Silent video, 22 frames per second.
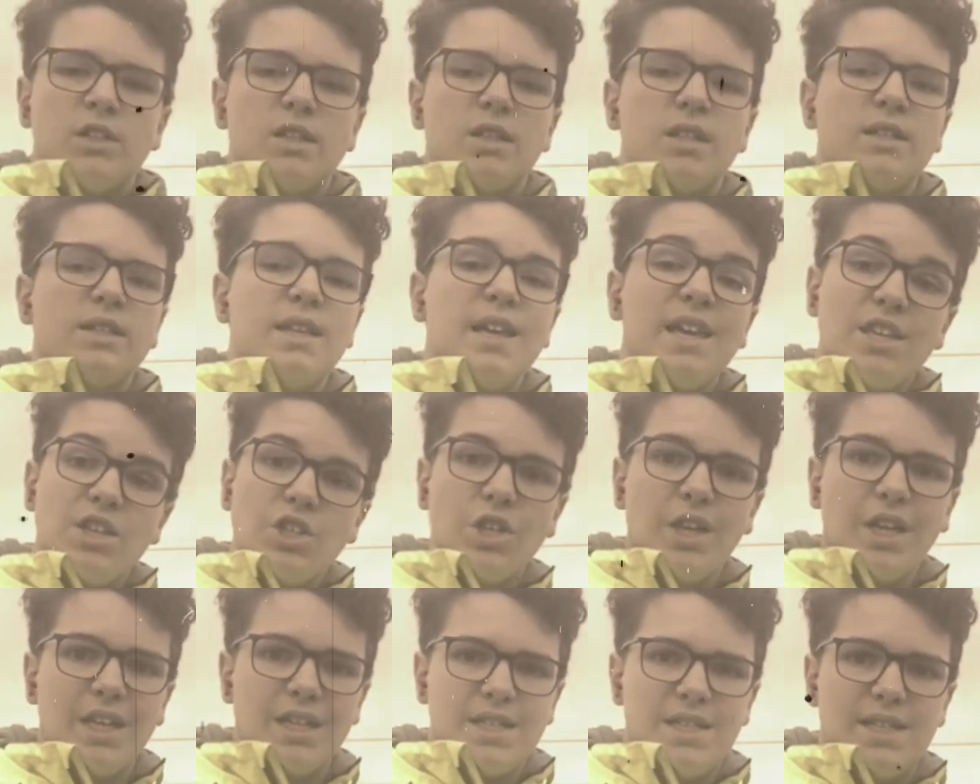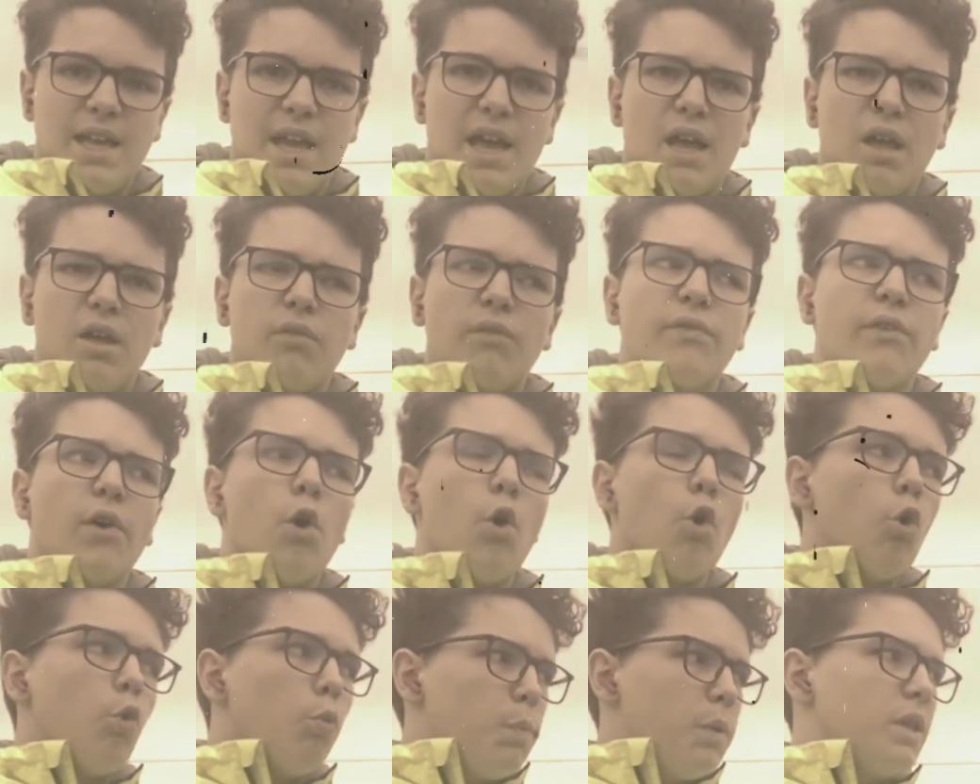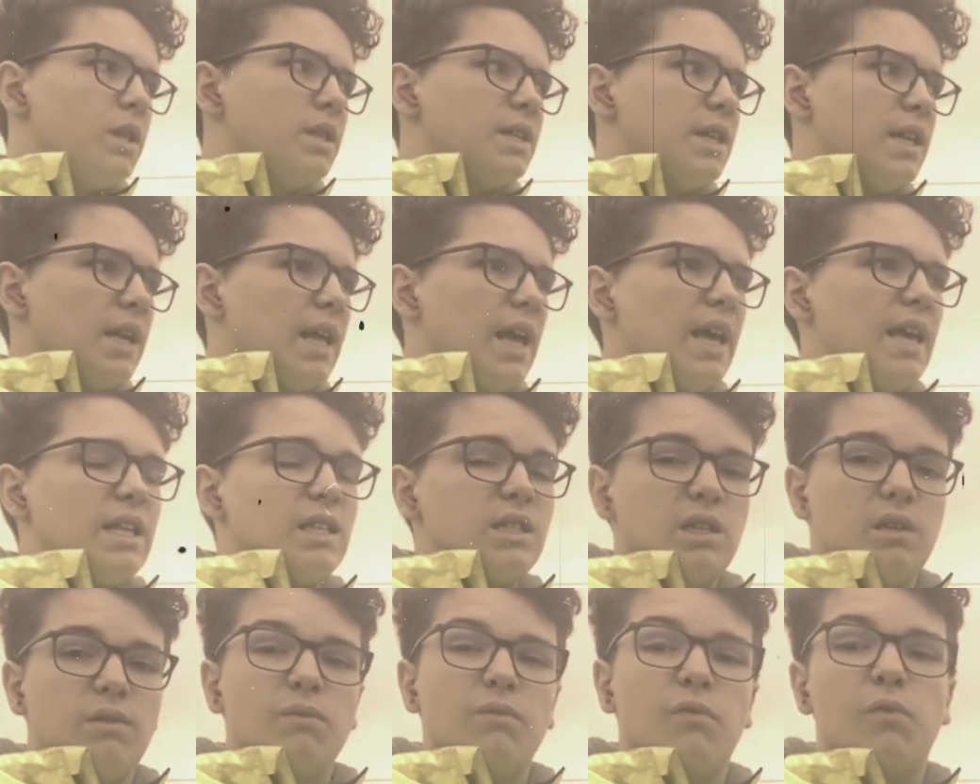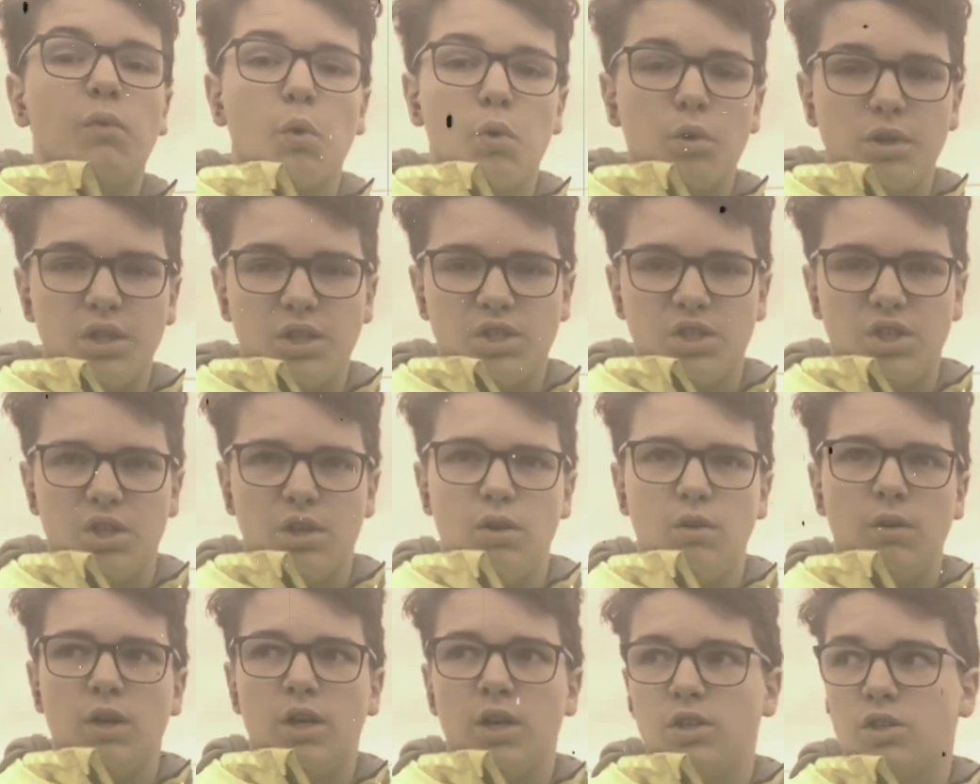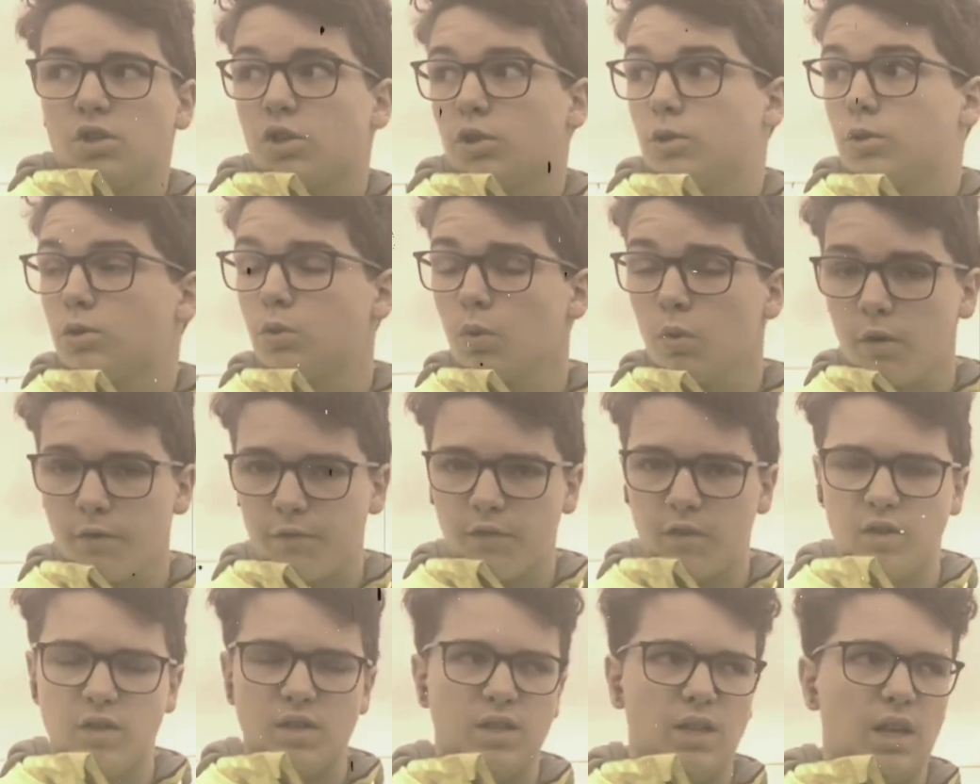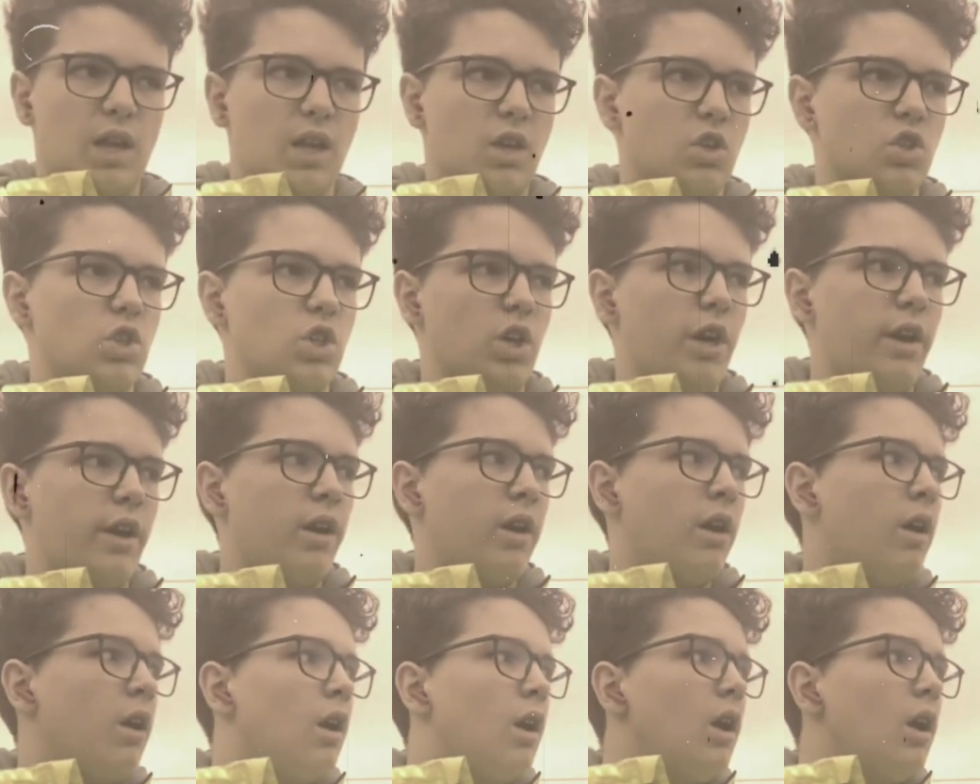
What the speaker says: the station itself opened in 1842 as Corstorphine Station,